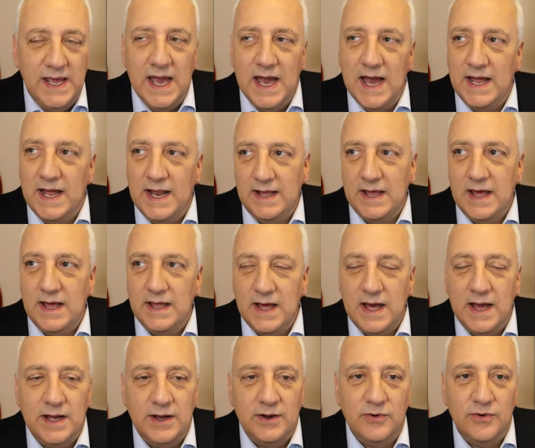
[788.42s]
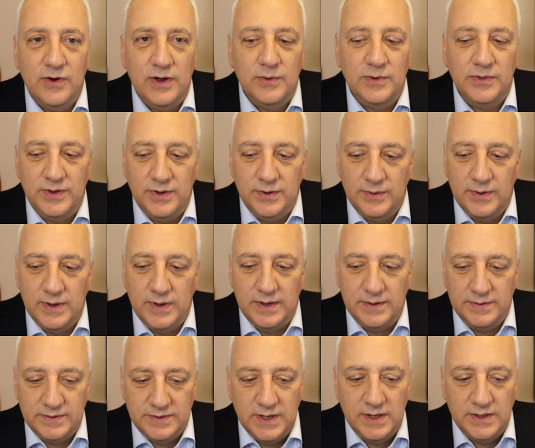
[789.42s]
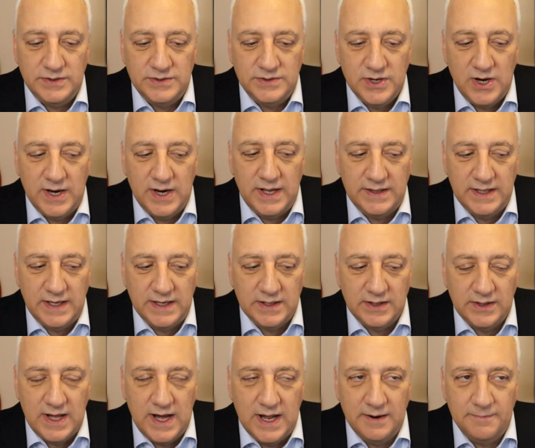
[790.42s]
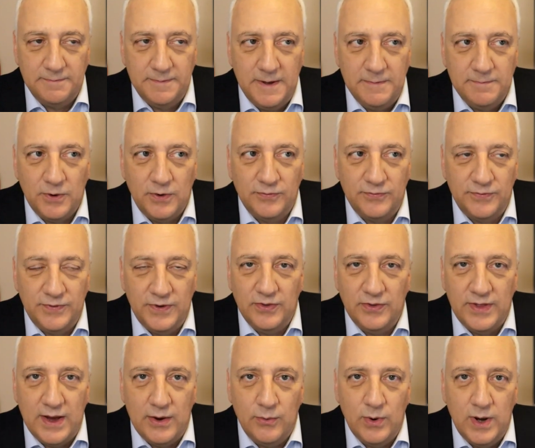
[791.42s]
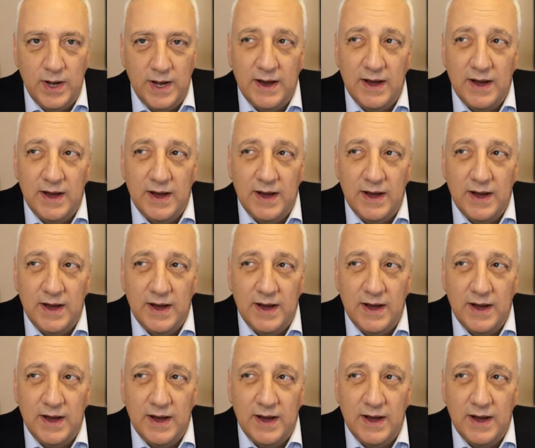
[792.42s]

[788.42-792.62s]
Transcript: Yeah, I, I agree with you, uh, uh, John. I think a lot of people feel that way.